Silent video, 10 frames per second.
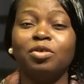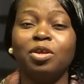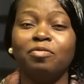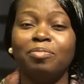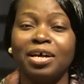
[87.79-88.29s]
full
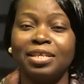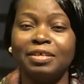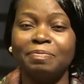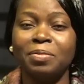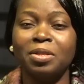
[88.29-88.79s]
of
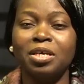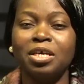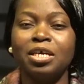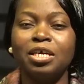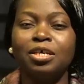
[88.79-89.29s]
barley.
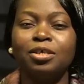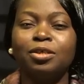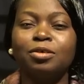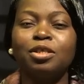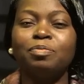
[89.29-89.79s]

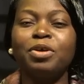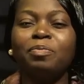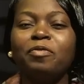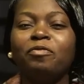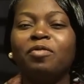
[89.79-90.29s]
So the
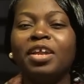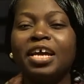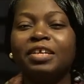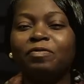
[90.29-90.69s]
people fled